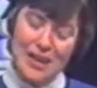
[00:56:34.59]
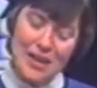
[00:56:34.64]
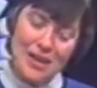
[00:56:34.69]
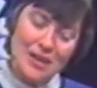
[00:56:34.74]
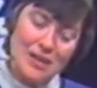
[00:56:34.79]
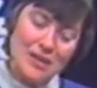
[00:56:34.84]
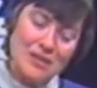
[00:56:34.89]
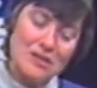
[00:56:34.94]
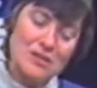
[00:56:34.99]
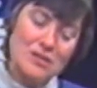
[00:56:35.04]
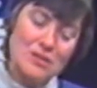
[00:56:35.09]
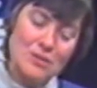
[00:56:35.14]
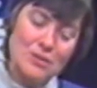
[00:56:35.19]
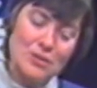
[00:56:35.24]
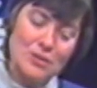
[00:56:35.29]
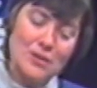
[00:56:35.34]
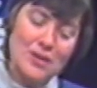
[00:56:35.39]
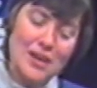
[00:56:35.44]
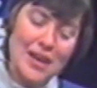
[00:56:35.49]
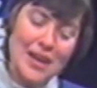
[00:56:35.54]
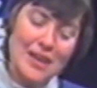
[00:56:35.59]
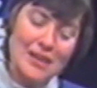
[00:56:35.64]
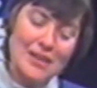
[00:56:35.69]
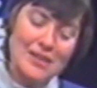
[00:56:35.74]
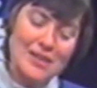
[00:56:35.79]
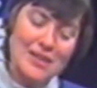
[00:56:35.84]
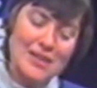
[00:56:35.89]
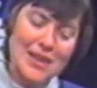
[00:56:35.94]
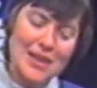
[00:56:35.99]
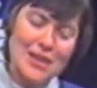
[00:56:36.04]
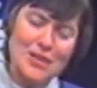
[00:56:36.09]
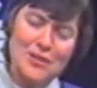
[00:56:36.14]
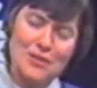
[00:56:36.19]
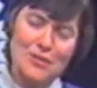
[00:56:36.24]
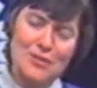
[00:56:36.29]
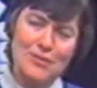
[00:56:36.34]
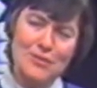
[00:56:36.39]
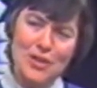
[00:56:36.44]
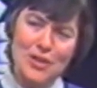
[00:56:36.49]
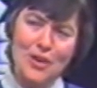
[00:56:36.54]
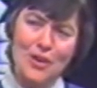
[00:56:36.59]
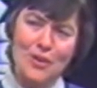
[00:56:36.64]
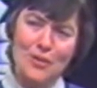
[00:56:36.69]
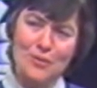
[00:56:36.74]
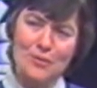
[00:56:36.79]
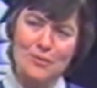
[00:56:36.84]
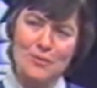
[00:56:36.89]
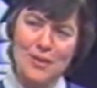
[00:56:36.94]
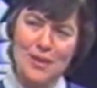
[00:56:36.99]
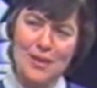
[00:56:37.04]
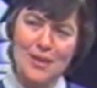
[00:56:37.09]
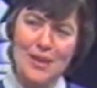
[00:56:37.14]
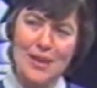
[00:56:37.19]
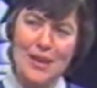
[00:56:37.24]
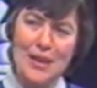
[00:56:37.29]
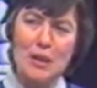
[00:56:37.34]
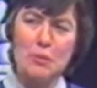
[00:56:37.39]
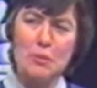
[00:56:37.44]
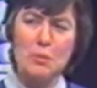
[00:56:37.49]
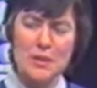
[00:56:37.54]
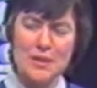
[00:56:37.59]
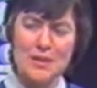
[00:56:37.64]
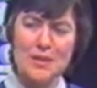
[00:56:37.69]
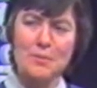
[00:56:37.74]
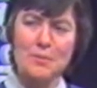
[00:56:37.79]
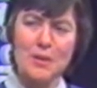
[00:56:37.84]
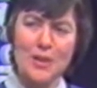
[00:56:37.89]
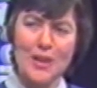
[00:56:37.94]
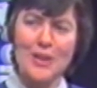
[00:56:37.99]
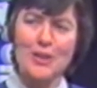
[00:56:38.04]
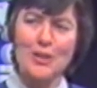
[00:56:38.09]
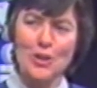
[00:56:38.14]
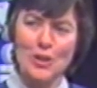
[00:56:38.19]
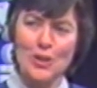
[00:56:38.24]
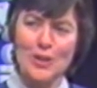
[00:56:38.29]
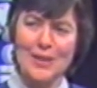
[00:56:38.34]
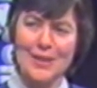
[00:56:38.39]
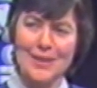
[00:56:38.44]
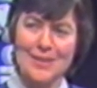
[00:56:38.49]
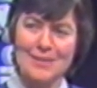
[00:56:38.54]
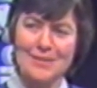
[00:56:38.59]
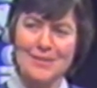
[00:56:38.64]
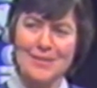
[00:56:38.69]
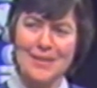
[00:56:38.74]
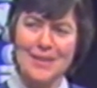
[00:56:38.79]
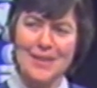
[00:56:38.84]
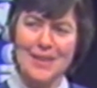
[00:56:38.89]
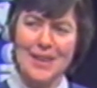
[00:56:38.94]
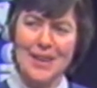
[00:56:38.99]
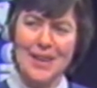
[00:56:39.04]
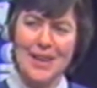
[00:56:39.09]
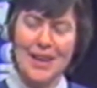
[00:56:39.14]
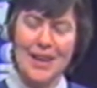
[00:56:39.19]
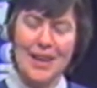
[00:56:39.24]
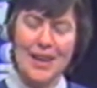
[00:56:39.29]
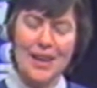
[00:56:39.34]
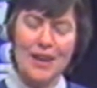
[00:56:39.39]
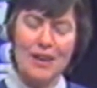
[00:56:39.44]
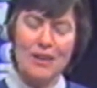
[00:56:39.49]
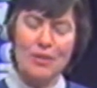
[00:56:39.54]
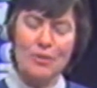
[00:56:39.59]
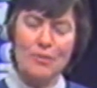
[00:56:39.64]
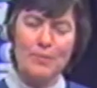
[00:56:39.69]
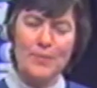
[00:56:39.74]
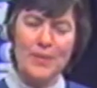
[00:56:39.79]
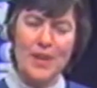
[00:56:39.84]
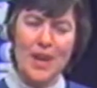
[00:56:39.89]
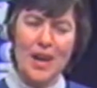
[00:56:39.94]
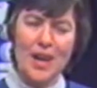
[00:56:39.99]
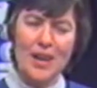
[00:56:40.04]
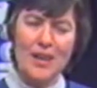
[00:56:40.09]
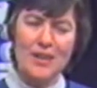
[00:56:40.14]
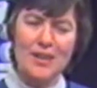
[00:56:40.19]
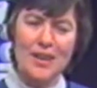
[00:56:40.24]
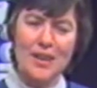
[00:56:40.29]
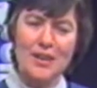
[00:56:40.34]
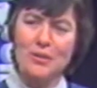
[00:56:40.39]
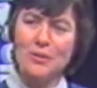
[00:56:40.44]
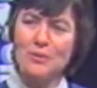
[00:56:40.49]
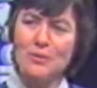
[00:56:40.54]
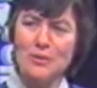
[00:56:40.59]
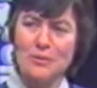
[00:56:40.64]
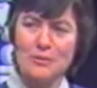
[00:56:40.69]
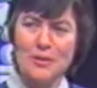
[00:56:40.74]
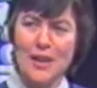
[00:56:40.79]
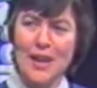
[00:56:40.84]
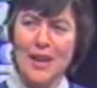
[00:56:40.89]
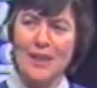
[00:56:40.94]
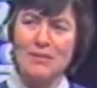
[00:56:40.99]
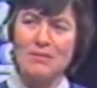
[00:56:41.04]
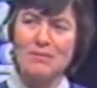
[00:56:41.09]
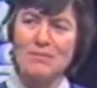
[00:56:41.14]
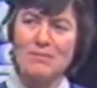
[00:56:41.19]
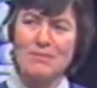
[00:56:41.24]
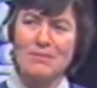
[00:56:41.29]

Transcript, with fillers: It is to look at the nature of geography epistemologically um, I, I don't do that.